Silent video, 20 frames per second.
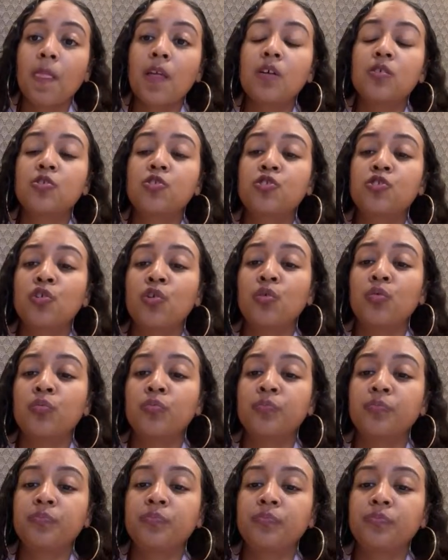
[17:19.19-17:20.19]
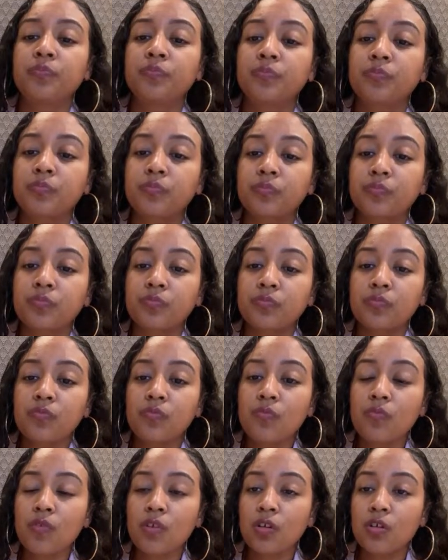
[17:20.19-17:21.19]
So
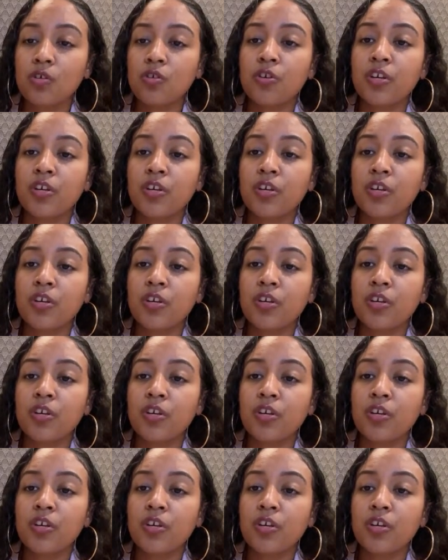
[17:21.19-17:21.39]
you're